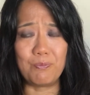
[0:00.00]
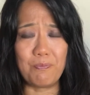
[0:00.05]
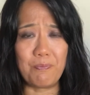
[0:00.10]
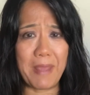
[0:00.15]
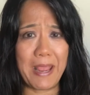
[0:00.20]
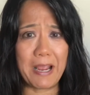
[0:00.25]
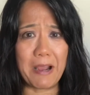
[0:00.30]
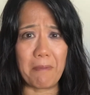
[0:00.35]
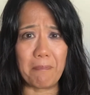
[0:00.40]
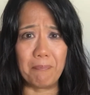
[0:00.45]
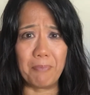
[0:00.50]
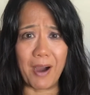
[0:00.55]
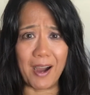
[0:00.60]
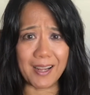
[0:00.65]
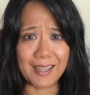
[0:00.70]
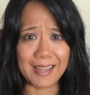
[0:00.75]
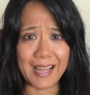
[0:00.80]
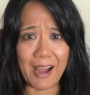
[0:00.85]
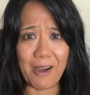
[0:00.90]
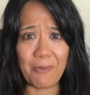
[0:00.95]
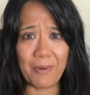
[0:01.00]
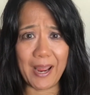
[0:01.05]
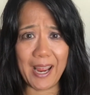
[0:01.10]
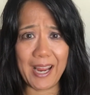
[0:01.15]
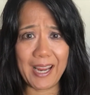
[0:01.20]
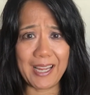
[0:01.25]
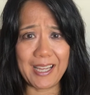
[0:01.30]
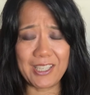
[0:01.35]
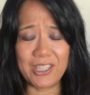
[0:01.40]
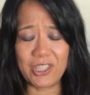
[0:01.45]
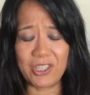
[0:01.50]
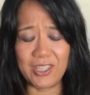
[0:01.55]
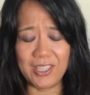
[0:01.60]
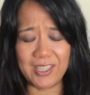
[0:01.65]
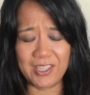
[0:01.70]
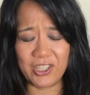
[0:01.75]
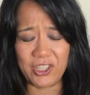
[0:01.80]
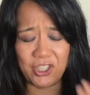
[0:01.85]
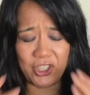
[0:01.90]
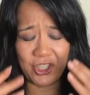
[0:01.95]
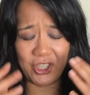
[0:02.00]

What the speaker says: make a buck that way is it